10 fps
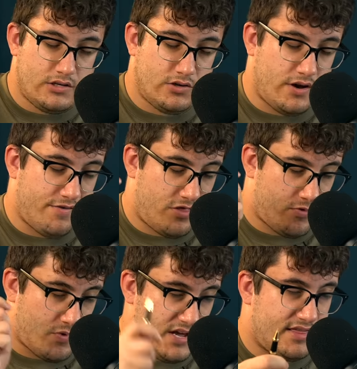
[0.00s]
So you have
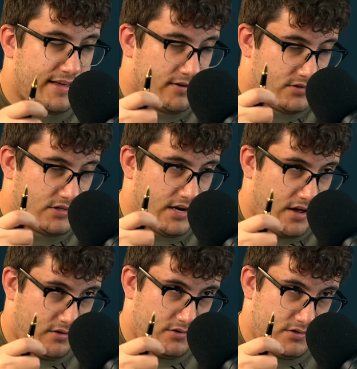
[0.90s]
three thousand
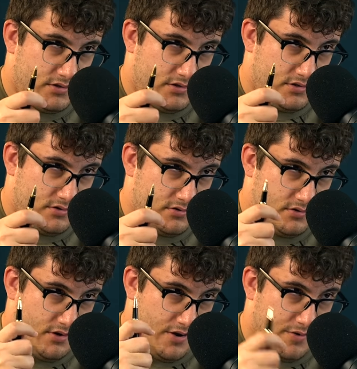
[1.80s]
dollars.
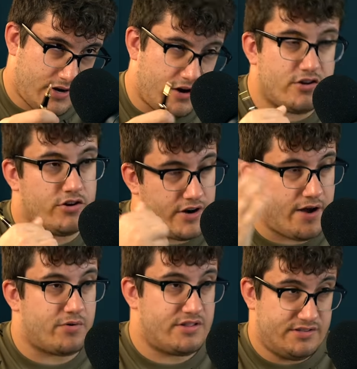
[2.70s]
In retire- your
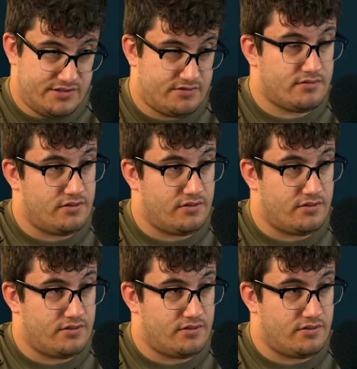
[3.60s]
net worth is